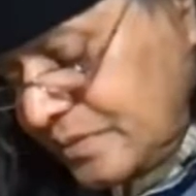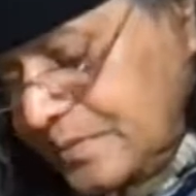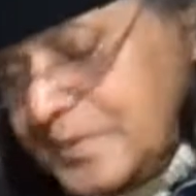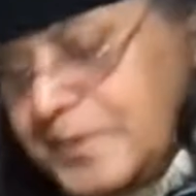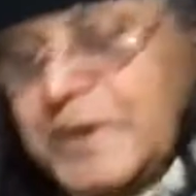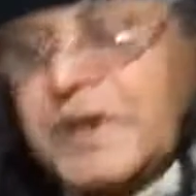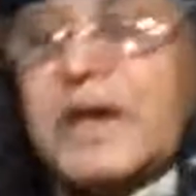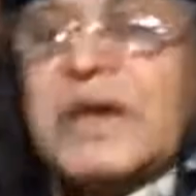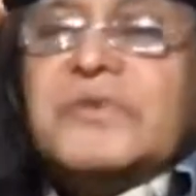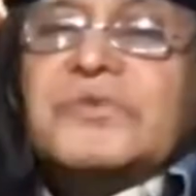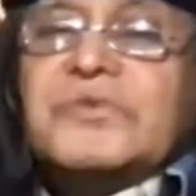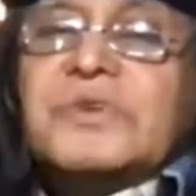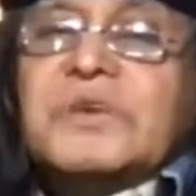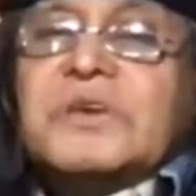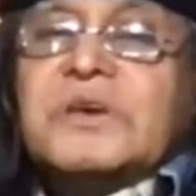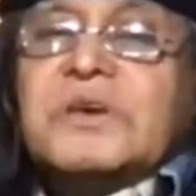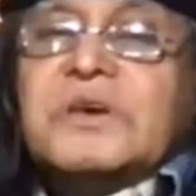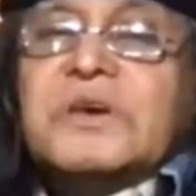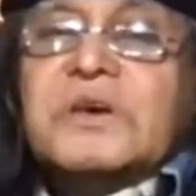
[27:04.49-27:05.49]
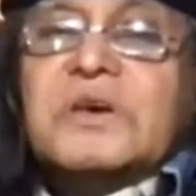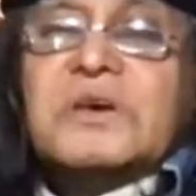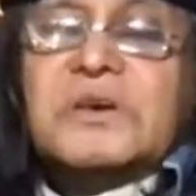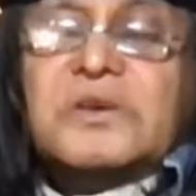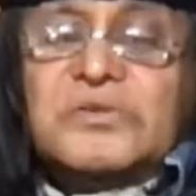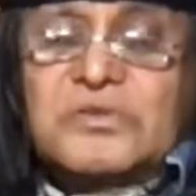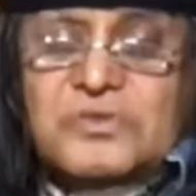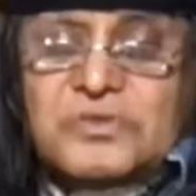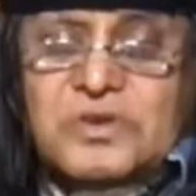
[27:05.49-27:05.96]
PhD
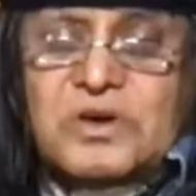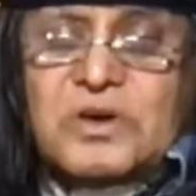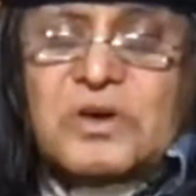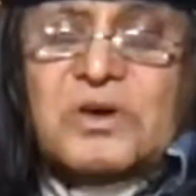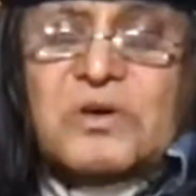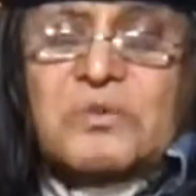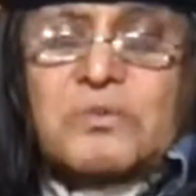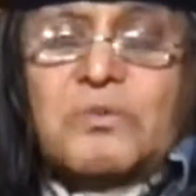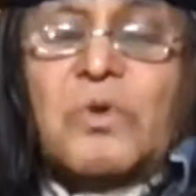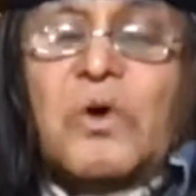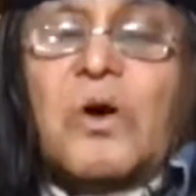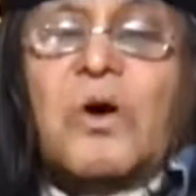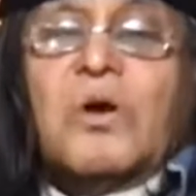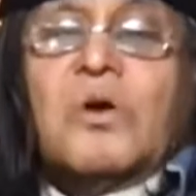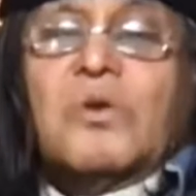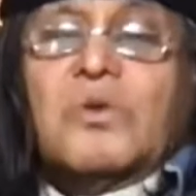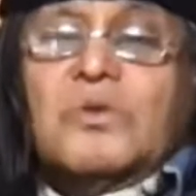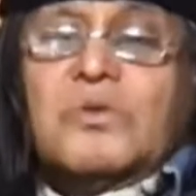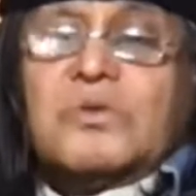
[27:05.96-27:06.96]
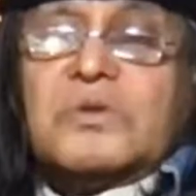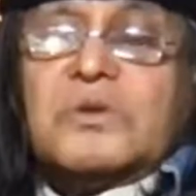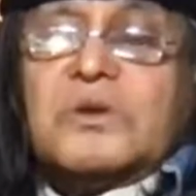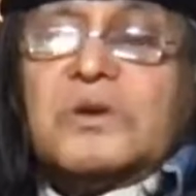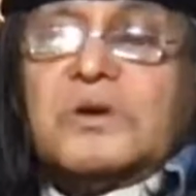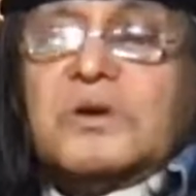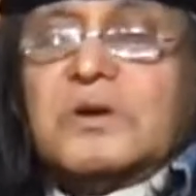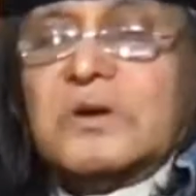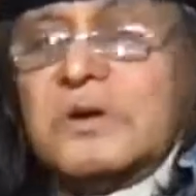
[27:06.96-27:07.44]
is more
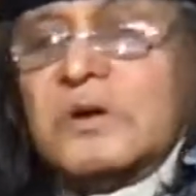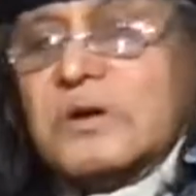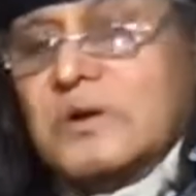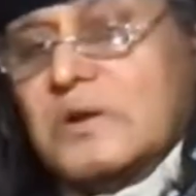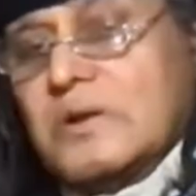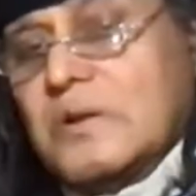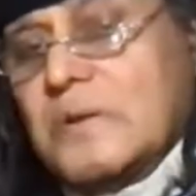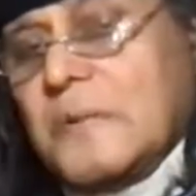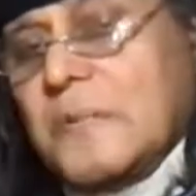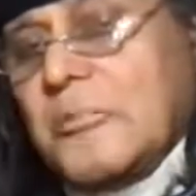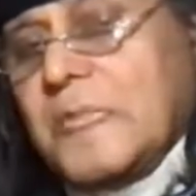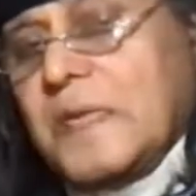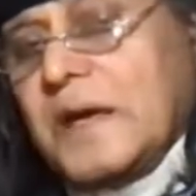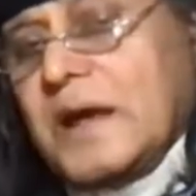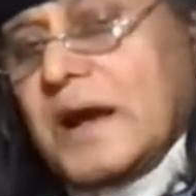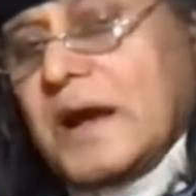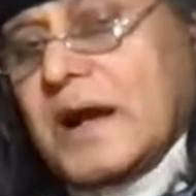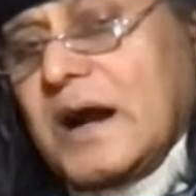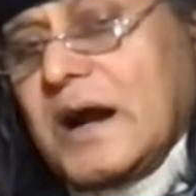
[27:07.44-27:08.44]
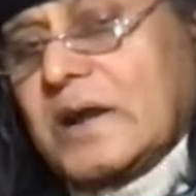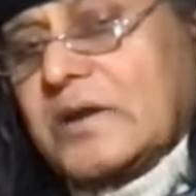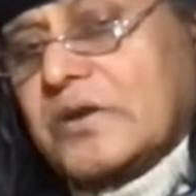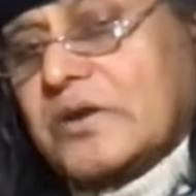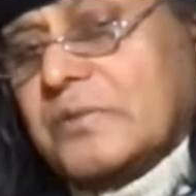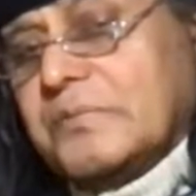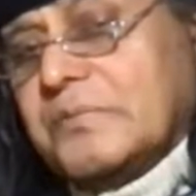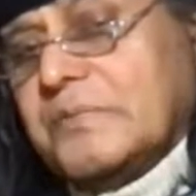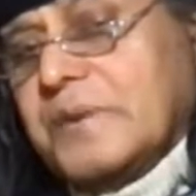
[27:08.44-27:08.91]
a kind
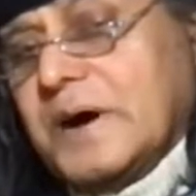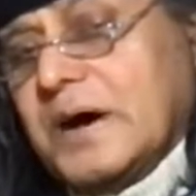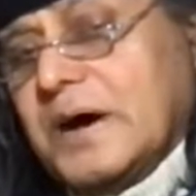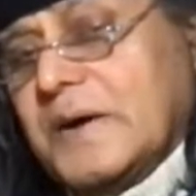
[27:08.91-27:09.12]
of